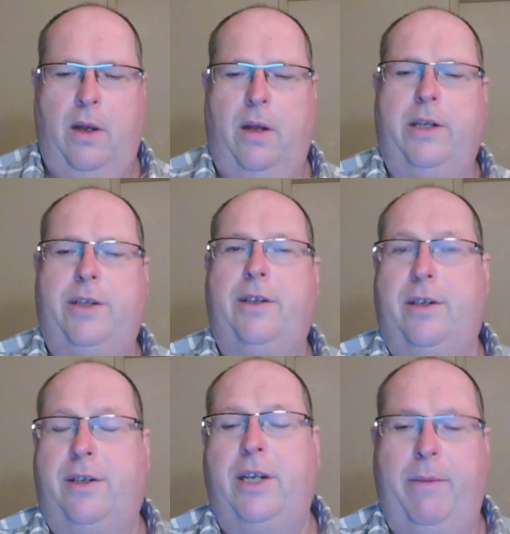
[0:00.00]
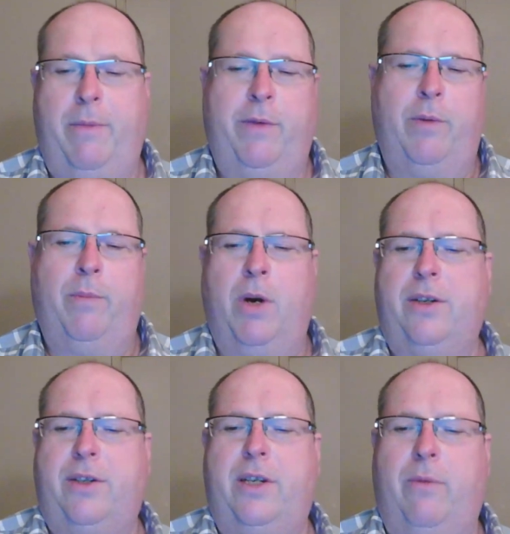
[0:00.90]
This is the statement from
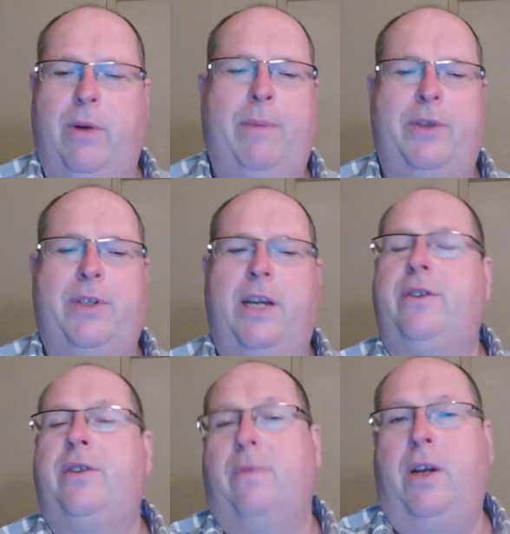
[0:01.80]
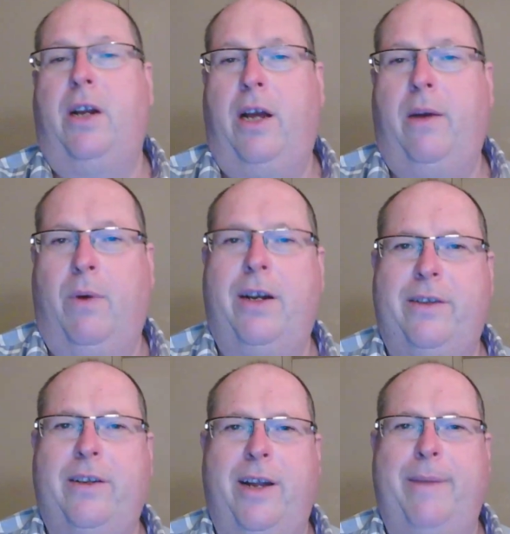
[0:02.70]
Marx that represents what I
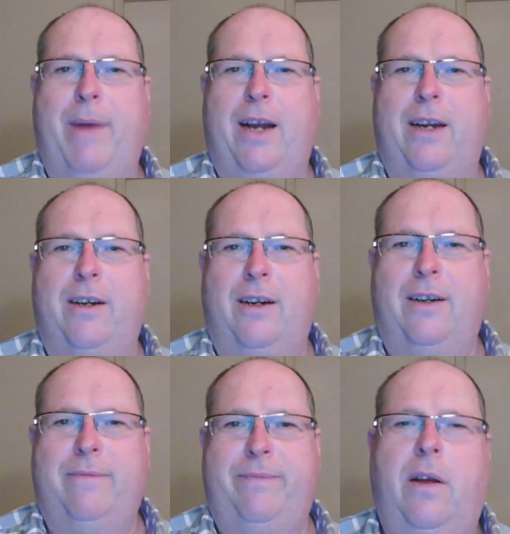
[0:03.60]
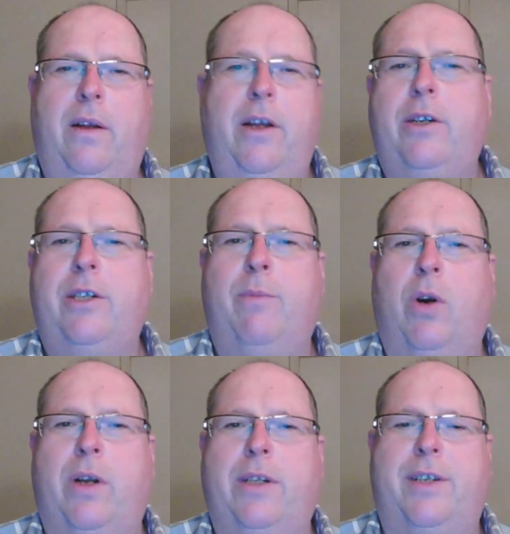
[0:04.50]
wanted to unpack here. There is
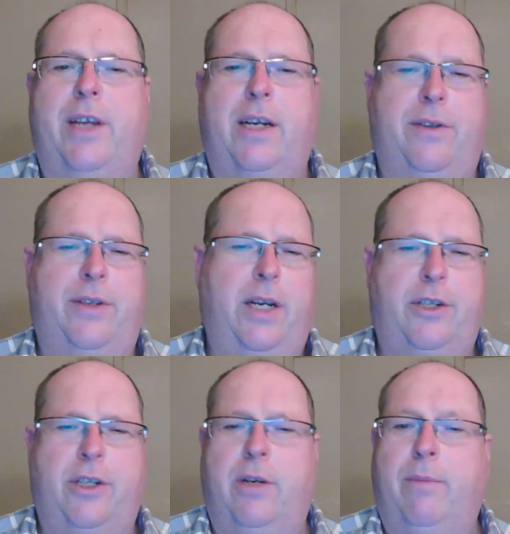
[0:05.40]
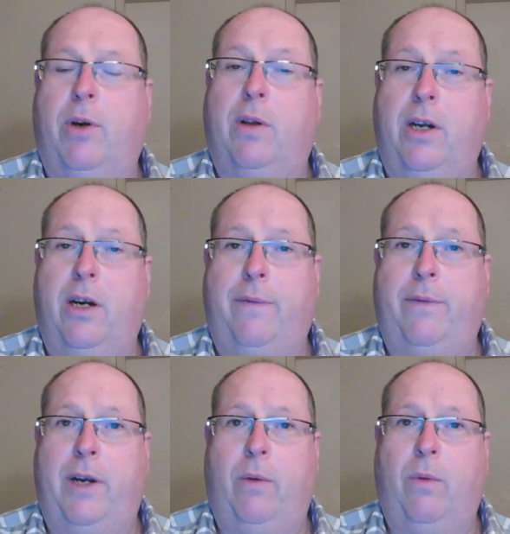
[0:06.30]
more in the second section about
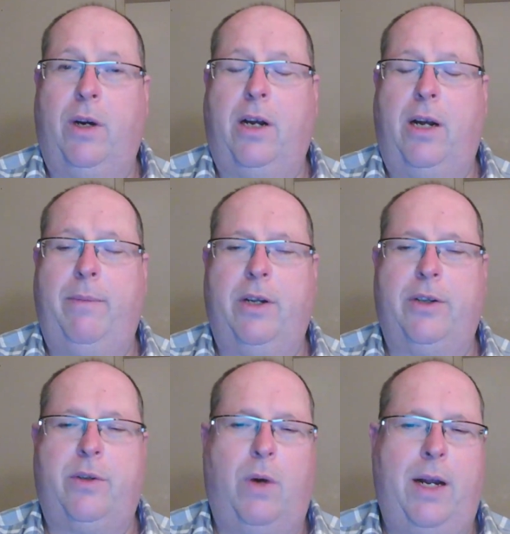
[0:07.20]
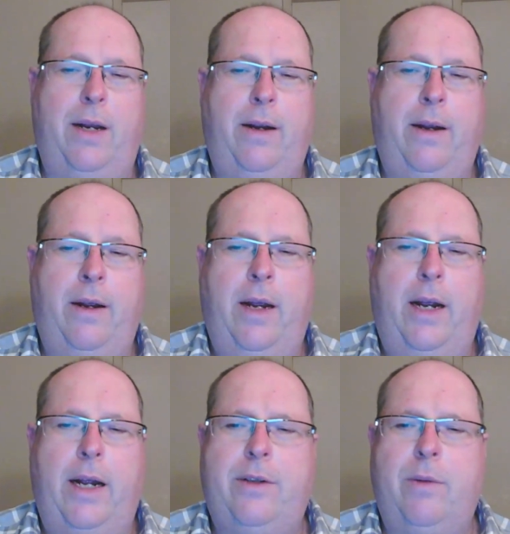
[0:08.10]
clarifying what communists want
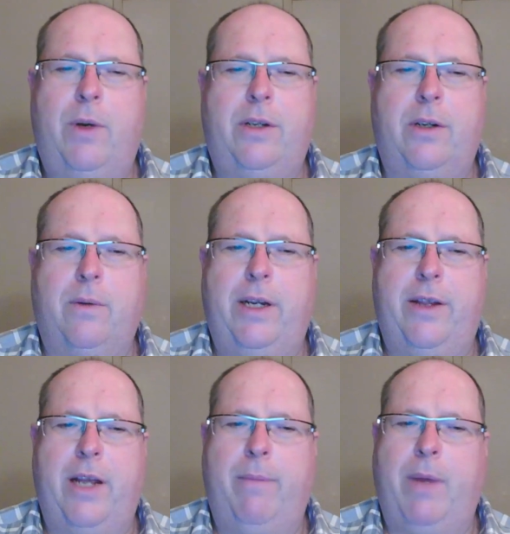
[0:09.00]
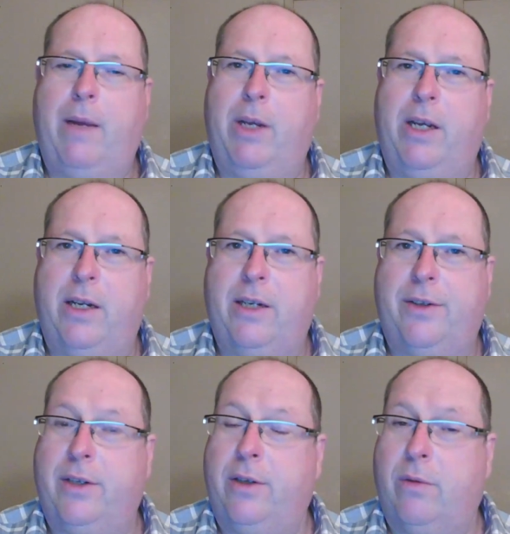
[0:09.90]
and to what degree they may be
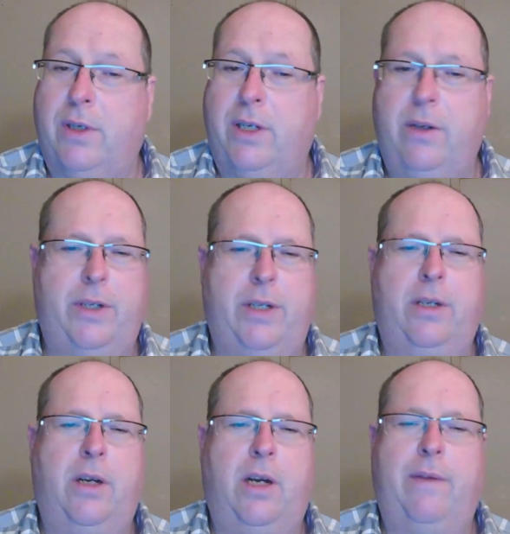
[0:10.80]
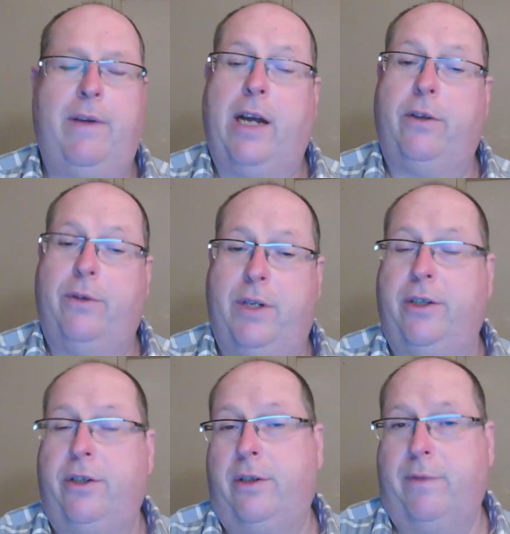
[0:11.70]
innocent or guilty of
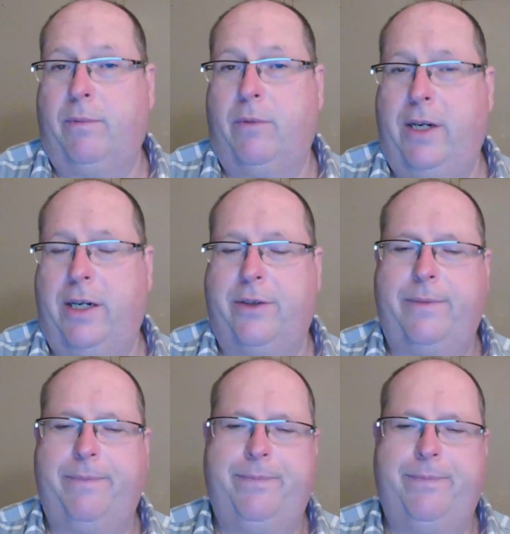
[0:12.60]
accusations from critics.